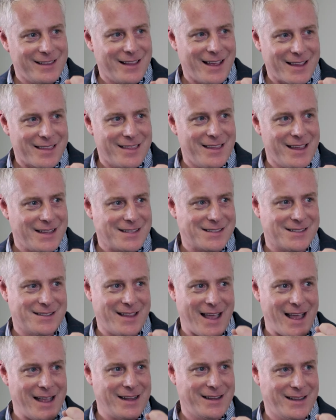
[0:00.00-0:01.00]
like this.
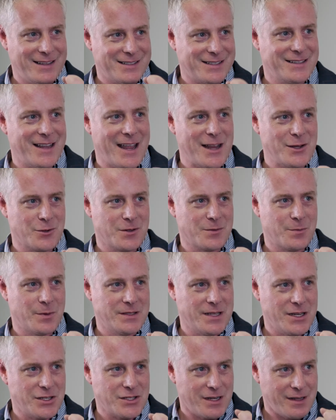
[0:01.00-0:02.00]
That is a dangerous
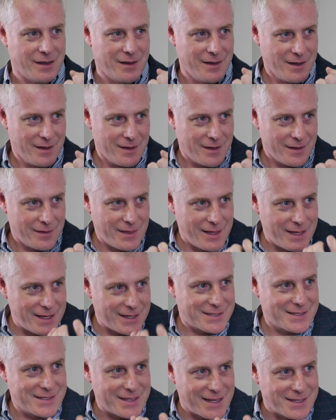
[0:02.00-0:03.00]
position.
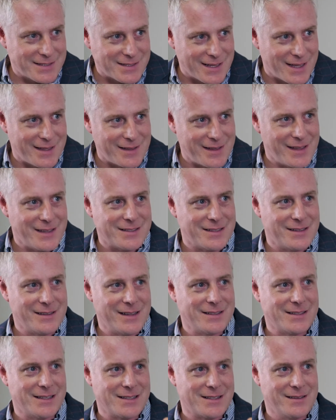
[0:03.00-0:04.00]
This is a
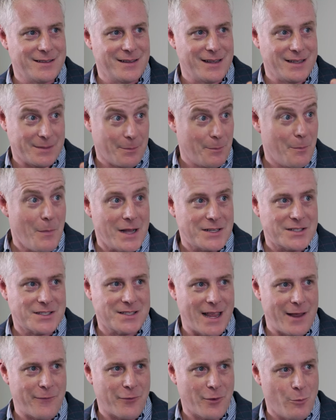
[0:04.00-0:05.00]
much
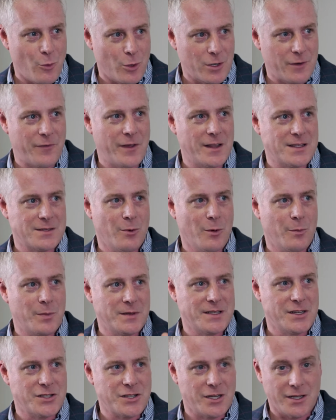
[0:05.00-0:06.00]
safer, more defensible
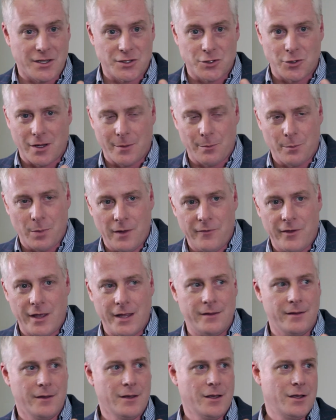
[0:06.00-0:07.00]
position because you can
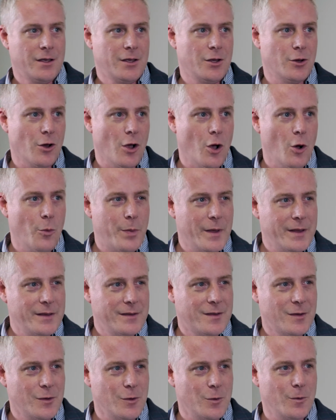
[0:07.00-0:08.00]
pivot. You're open
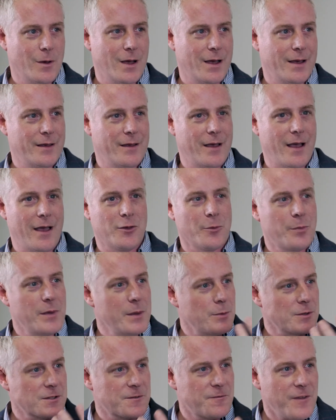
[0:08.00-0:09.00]
to other
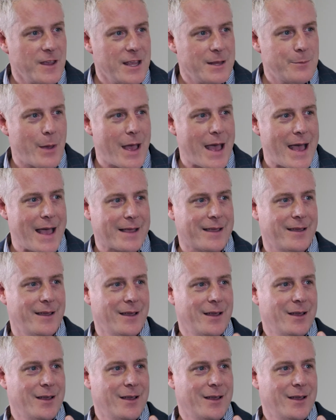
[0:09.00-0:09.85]
people's feedback.